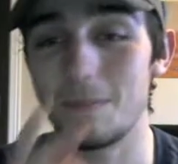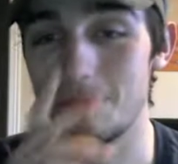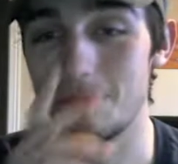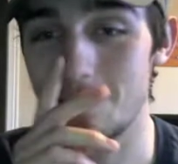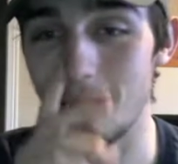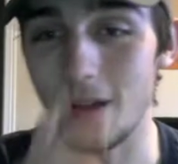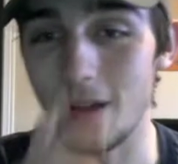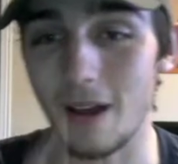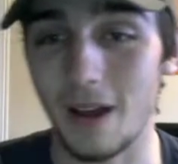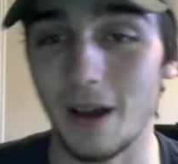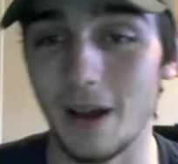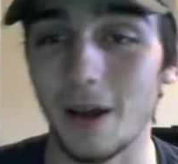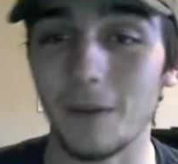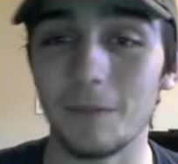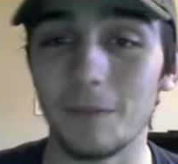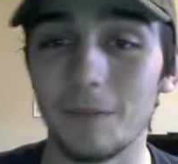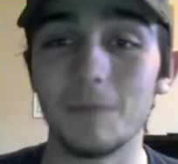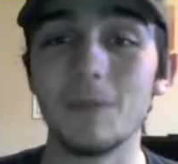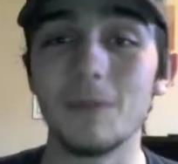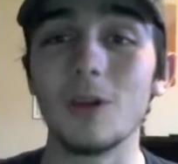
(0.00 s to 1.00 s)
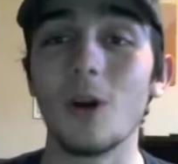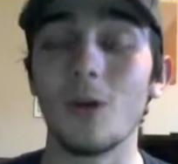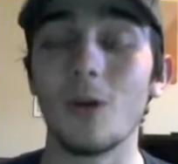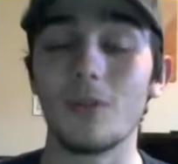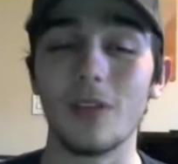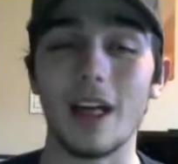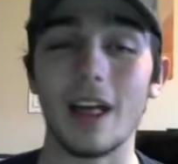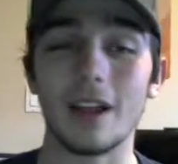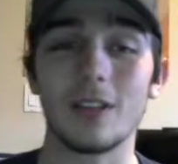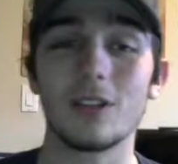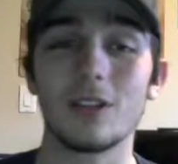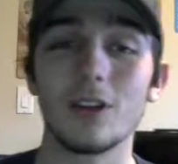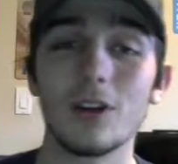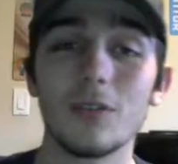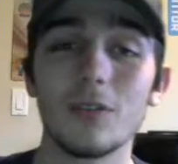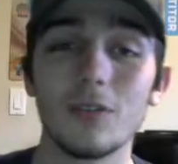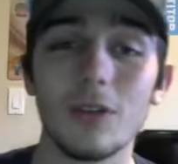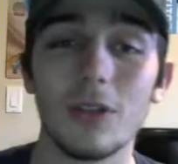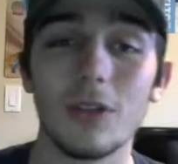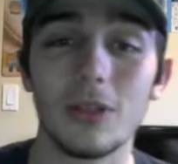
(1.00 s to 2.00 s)
go for that
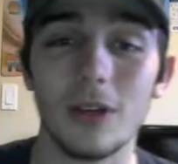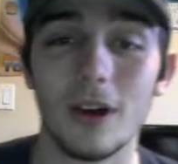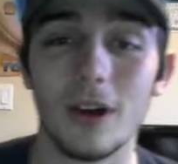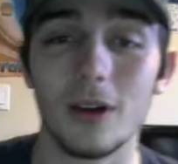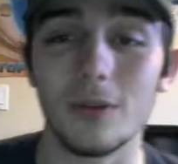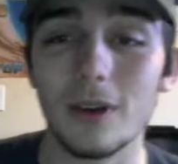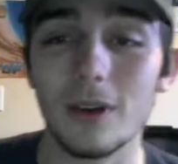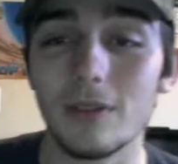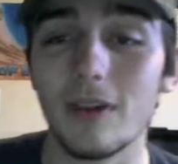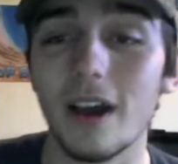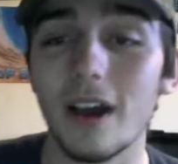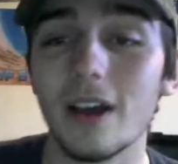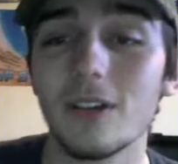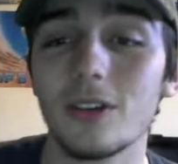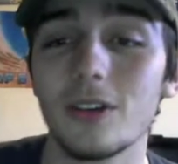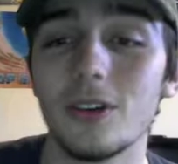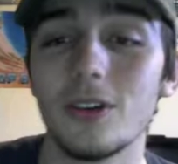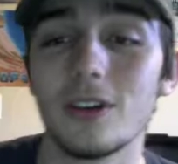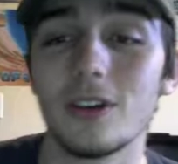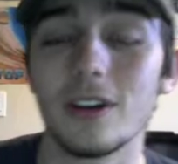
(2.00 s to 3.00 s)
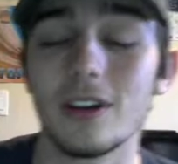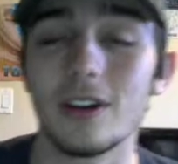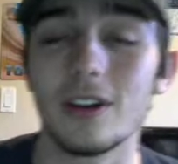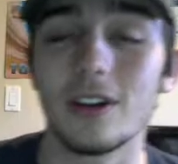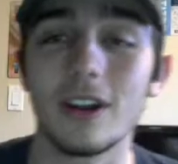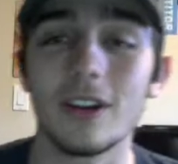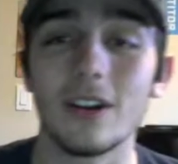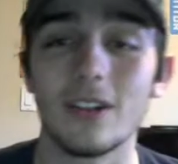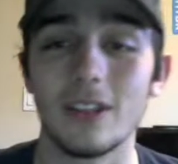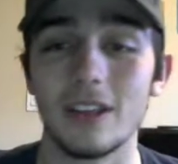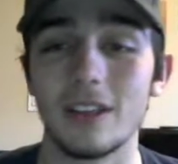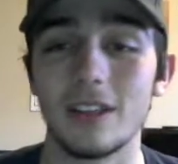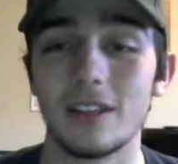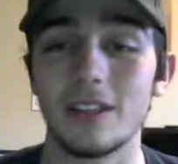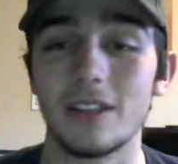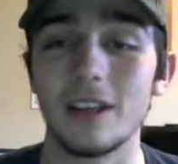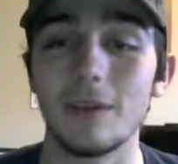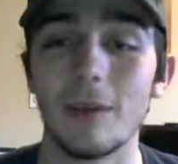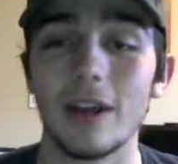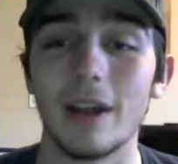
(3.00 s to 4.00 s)
Surf with Weavile, so you can trigger the
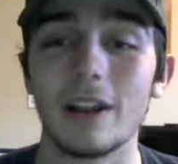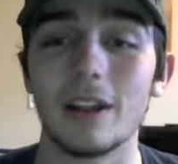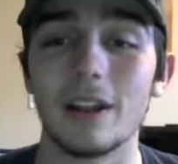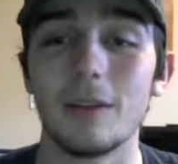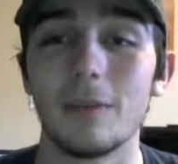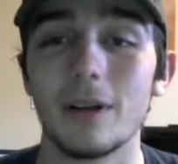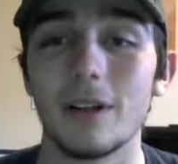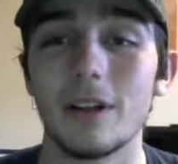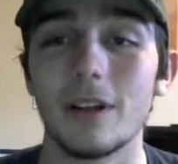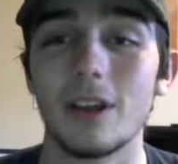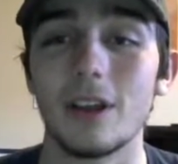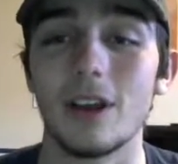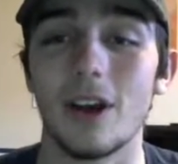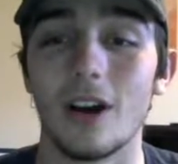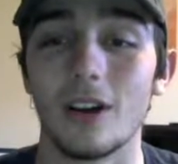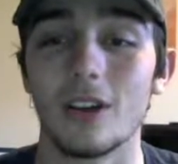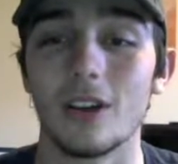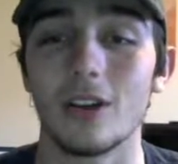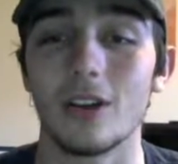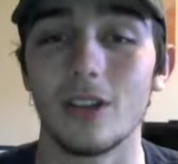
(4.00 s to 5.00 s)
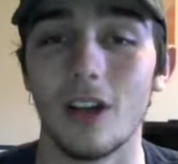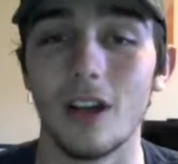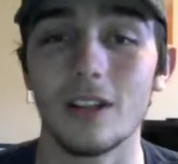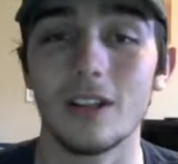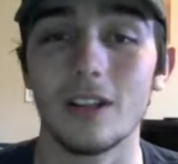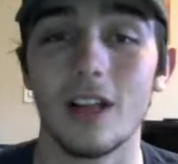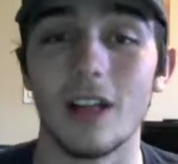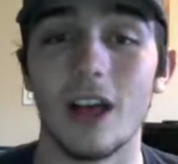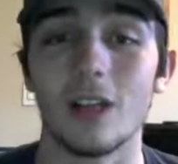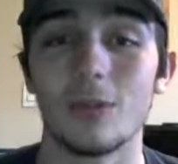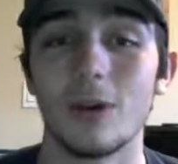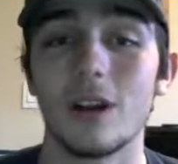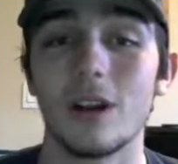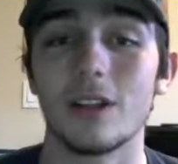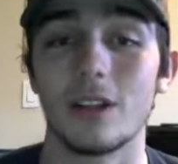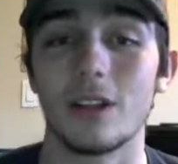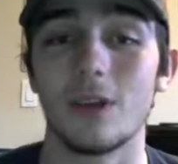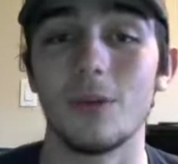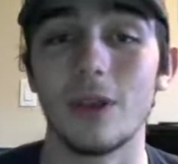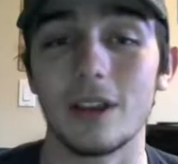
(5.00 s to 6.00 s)
Steam Engine ability on Coalossal, as well
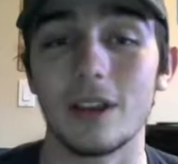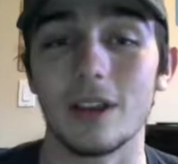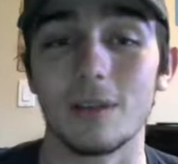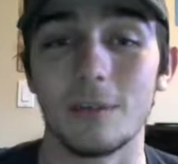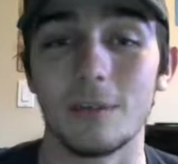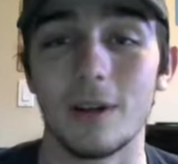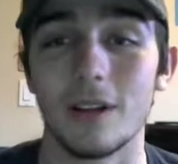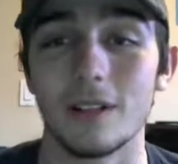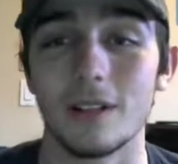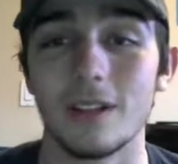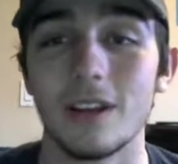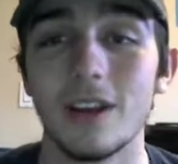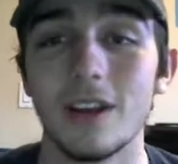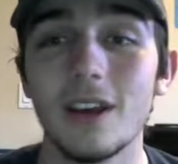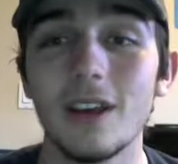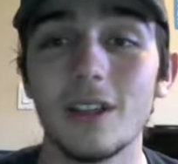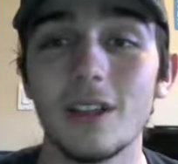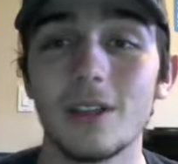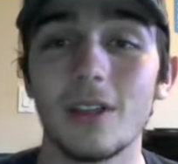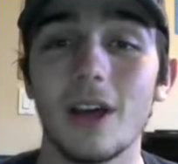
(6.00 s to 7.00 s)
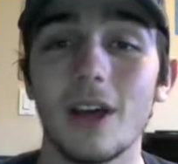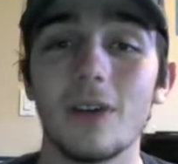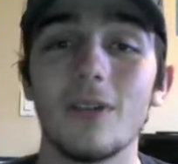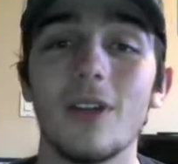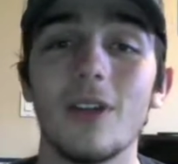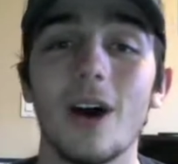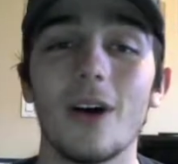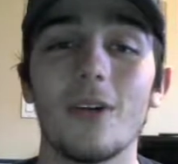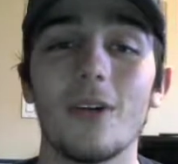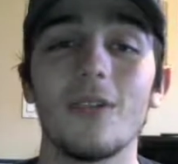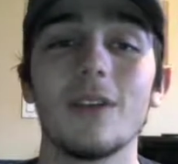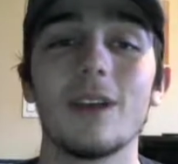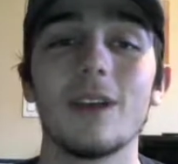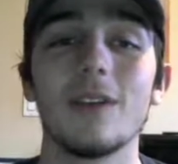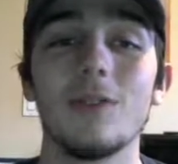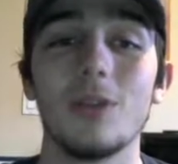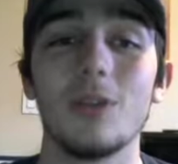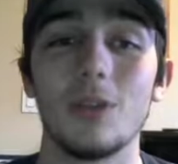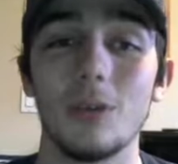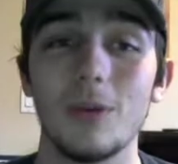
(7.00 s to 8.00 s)
as a Weakness Policy. So that will not only
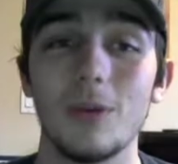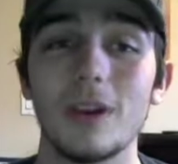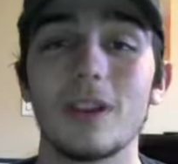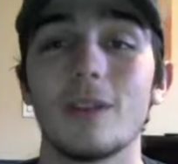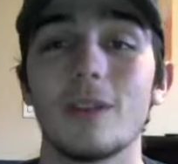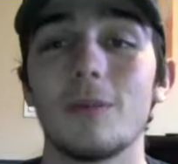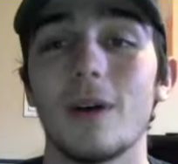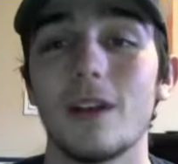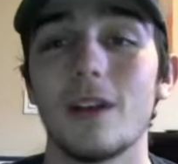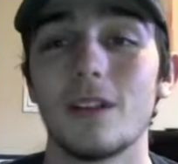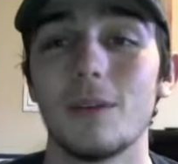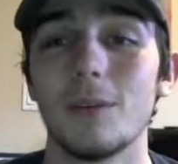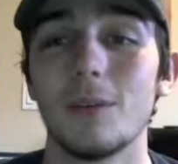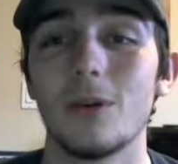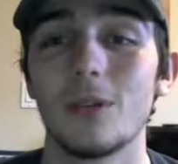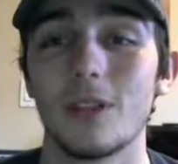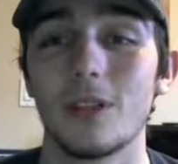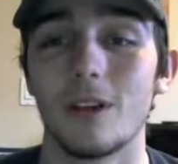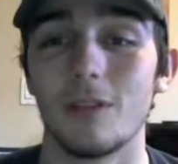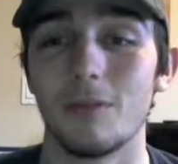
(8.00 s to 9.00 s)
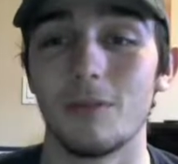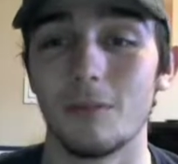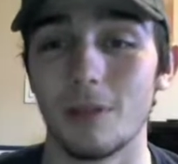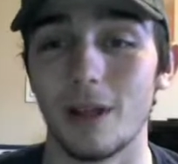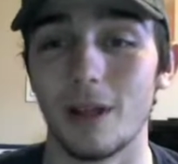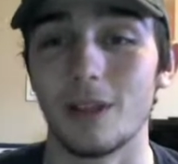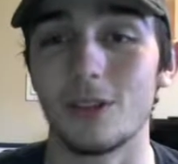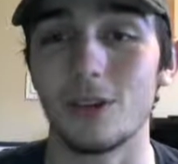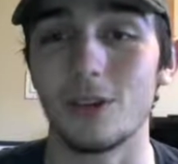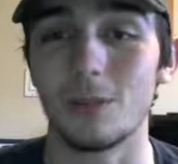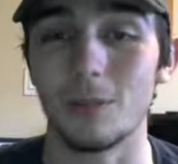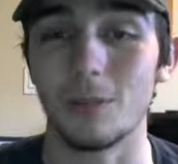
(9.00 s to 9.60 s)
give you the Weakness Policy boost of +2,